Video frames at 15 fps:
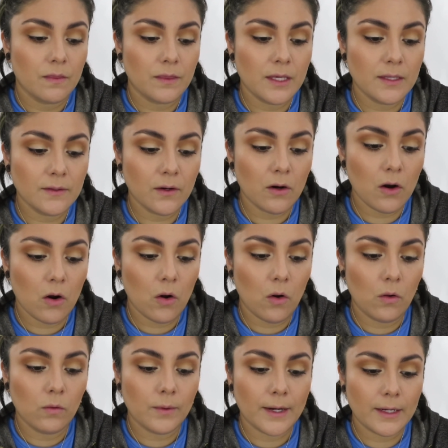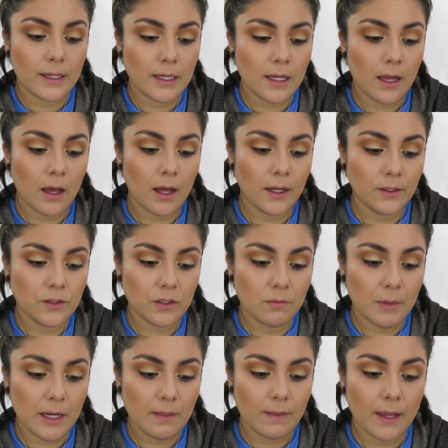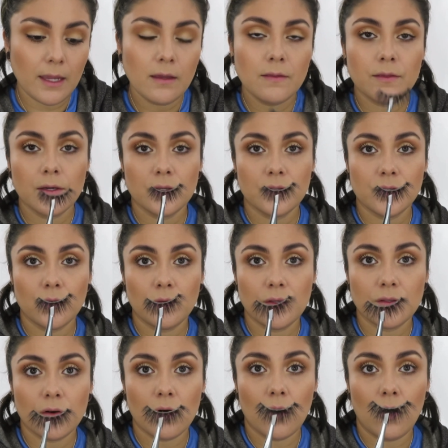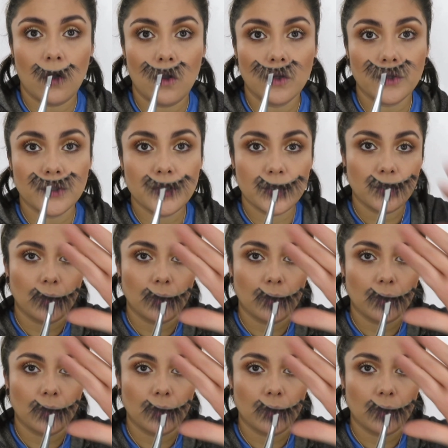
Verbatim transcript: These are already cut to my length, so these are all good to